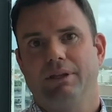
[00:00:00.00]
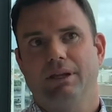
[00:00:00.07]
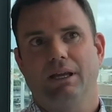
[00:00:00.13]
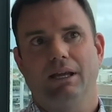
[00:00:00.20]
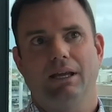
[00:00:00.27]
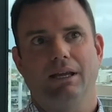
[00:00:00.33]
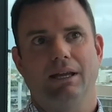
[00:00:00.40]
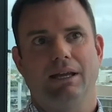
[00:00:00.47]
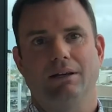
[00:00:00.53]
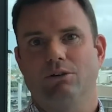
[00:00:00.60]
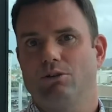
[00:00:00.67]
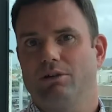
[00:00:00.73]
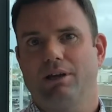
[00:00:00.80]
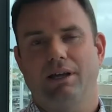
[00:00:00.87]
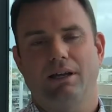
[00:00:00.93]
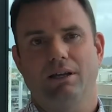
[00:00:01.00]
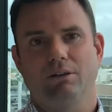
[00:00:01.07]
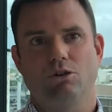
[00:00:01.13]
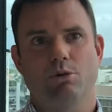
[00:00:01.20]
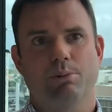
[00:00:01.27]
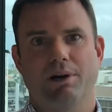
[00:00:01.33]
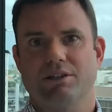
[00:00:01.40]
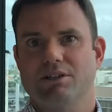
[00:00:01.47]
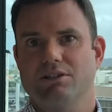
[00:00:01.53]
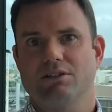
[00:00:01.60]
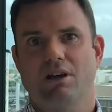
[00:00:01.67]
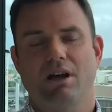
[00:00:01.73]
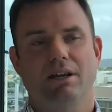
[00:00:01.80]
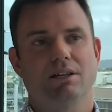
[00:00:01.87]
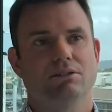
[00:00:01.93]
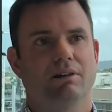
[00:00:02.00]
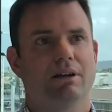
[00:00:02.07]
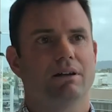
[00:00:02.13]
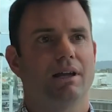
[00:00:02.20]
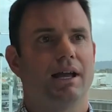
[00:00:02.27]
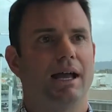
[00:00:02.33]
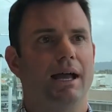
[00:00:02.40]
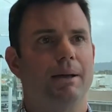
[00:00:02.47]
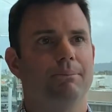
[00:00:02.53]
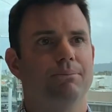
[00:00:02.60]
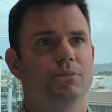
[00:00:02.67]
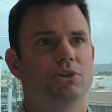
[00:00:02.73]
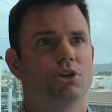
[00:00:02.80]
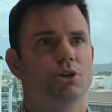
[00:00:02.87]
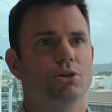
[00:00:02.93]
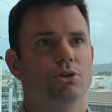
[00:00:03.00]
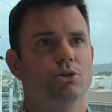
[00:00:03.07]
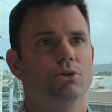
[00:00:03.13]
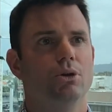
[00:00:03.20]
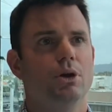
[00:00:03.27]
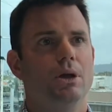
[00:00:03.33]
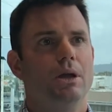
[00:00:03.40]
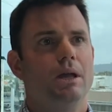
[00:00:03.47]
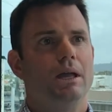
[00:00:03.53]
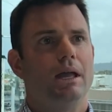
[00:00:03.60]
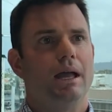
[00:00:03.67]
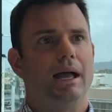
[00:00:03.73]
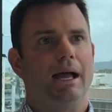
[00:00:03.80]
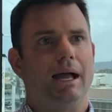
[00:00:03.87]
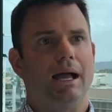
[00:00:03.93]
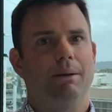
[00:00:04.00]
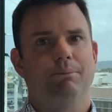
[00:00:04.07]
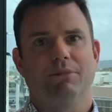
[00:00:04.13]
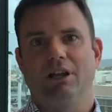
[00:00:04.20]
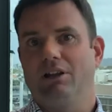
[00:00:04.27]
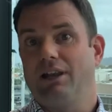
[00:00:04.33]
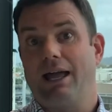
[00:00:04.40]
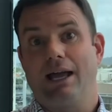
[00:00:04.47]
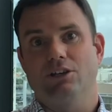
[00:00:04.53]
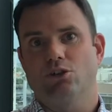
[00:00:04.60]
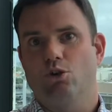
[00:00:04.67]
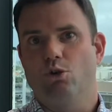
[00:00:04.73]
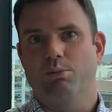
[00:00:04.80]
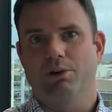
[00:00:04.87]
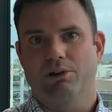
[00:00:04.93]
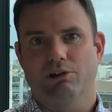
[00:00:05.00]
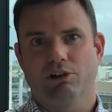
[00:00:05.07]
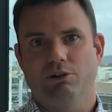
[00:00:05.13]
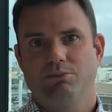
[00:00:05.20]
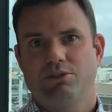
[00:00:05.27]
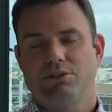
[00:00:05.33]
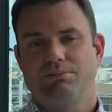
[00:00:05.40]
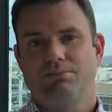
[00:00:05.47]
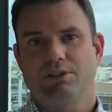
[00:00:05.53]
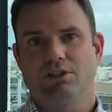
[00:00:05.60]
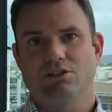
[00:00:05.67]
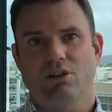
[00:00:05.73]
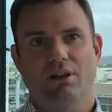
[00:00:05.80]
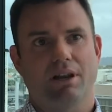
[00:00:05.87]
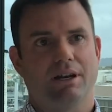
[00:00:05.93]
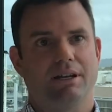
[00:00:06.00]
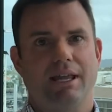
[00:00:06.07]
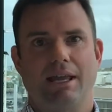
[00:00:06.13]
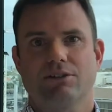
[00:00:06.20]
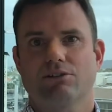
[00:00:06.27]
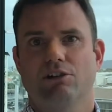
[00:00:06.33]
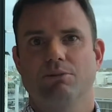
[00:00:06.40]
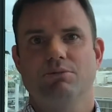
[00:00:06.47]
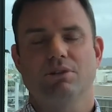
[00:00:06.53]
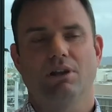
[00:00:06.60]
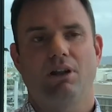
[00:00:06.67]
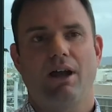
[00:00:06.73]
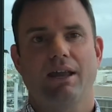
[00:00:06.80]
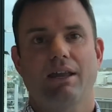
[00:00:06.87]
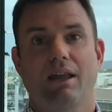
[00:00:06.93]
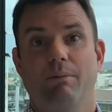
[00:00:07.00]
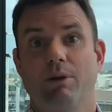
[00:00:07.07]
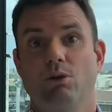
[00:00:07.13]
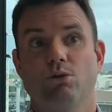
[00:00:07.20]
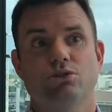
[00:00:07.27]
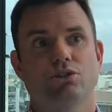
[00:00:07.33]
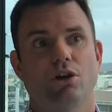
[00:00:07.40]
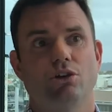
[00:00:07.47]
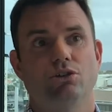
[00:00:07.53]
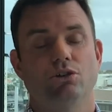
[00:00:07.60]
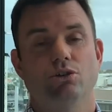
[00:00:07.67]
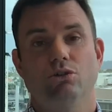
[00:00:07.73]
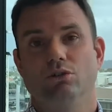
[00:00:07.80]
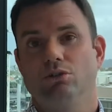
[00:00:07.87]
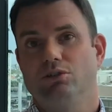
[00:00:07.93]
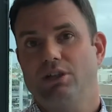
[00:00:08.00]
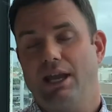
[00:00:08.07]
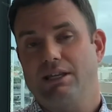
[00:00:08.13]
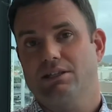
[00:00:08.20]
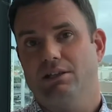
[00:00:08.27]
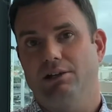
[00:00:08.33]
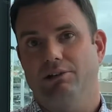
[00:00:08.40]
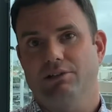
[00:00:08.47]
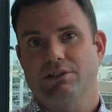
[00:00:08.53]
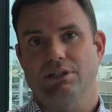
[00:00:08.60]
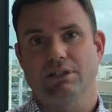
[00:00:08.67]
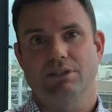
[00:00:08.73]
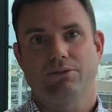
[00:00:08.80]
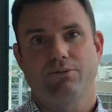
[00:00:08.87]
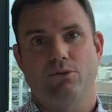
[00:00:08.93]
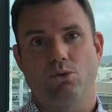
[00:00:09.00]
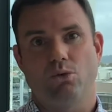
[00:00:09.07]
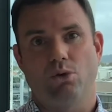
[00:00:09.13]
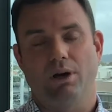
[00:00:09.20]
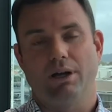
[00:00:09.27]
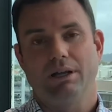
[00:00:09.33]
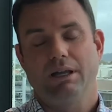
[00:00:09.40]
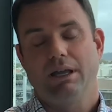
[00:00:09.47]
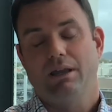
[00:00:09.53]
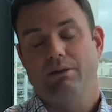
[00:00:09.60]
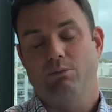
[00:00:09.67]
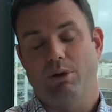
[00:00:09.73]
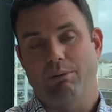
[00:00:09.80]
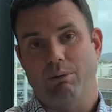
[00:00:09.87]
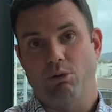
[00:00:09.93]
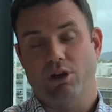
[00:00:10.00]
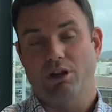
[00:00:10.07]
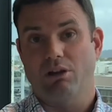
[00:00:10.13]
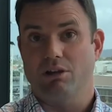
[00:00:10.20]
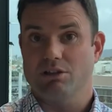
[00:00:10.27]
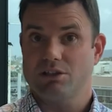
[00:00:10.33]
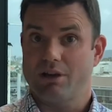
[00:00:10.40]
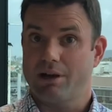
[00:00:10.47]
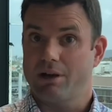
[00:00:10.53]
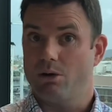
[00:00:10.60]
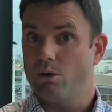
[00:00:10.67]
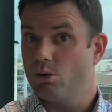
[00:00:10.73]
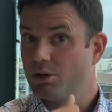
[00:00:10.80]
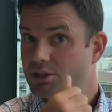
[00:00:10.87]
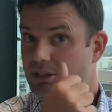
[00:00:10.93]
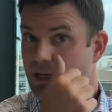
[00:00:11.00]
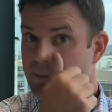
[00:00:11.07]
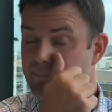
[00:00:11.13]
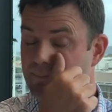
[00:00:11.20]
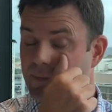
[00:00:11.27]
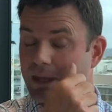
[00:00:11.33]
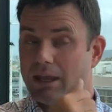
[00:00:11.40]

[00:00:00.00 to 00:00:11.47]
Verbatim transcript: uh, incorporated societies on it, um, to um, you know large corporate groups, consolidated tax groups and the like. And we also do tax clearances for uh, where we work alongside our audit team.